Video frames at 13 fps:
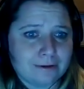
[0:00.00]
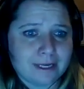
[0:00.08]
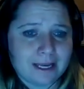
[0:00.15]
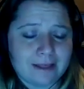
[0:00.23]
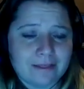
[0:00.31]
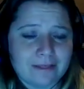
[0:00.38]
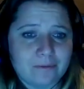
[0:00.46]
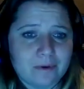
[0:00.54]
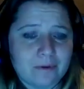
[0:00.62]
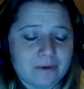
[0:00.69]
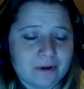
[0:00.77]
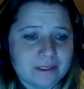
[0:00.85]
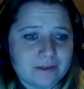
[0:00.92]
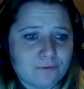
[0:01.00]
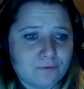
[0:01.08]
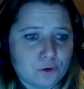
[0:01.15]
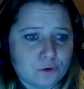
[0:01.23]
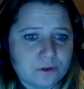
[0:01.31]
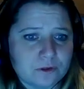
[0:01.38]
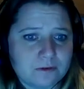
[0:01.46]
Like I think we were his
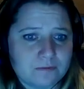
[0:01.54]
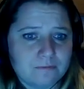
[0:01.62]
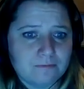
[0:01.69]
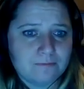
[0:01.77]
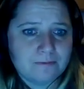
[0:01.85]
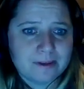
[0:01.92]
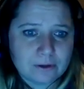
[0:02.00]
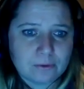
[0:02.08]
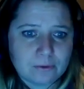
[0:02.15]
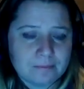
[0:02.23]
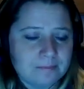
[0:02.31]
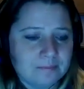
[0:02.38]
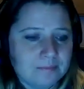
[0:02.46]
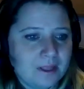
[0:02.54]
first film,